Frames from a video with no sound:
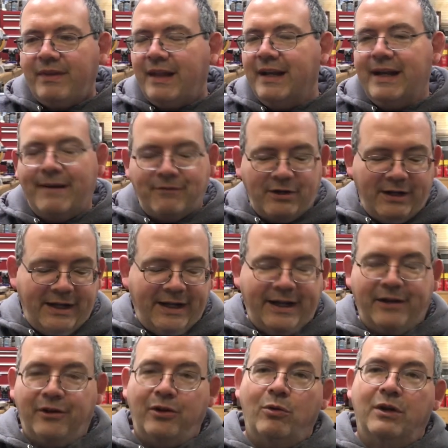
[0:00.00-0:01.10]
after that, I
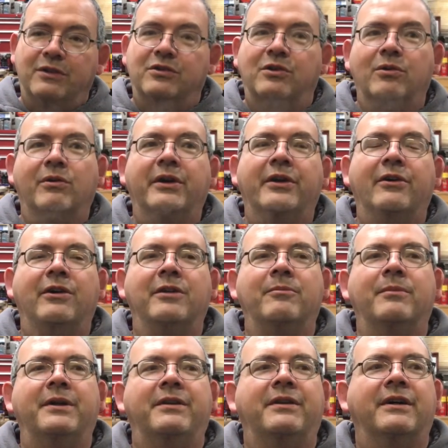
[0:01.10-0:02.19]
don't know what's going on,
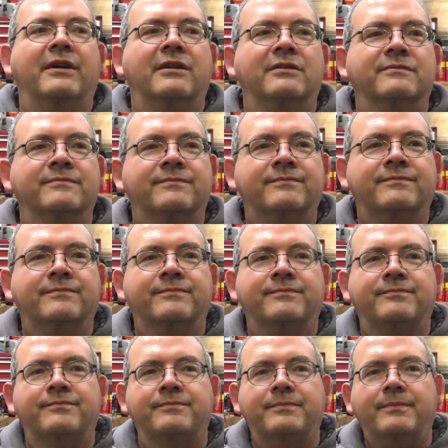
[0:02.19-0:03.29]
but uh,
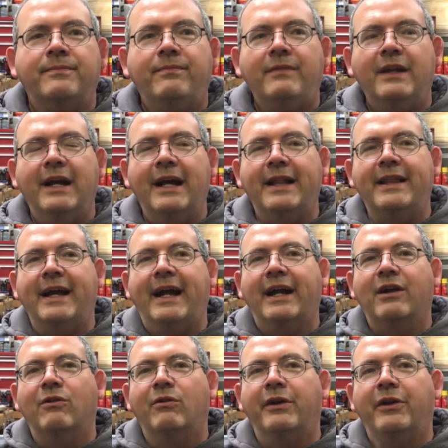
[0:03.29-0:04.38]
had that
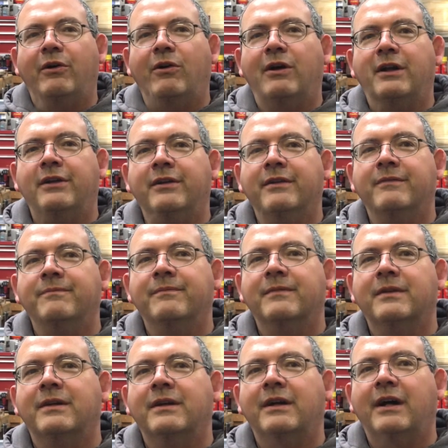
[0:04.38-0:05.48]
going on.
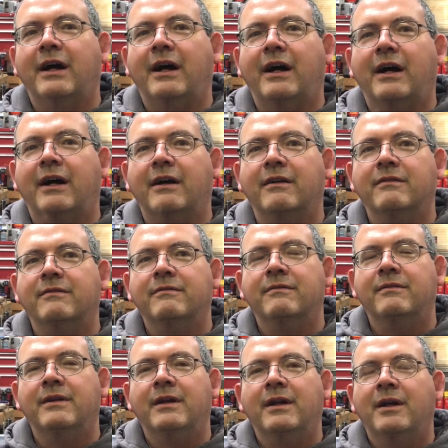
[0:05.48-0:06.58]
Uh,
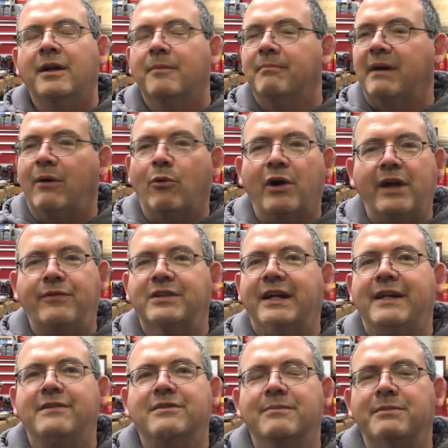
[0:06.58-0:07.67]
my wife's
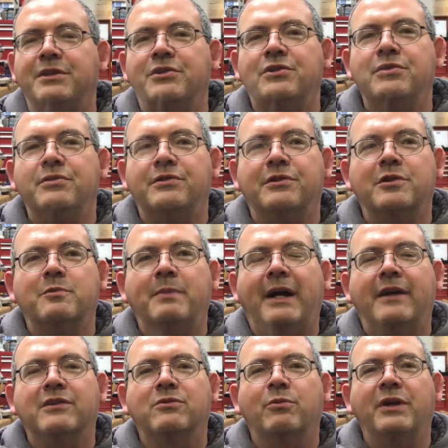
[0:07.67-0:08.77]
had some issues this
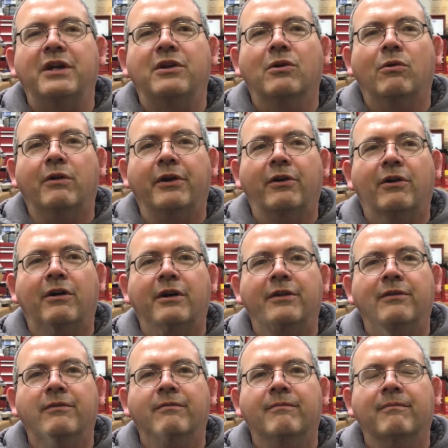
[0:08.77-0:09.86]
past week going on.
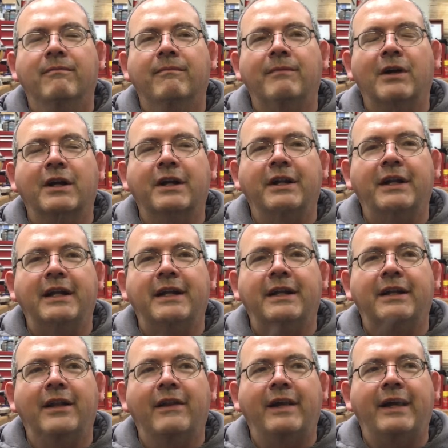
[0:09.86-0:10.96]
I'm not going to get
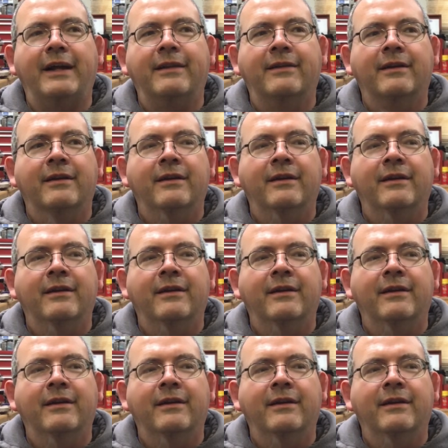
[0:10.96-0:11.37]
into that.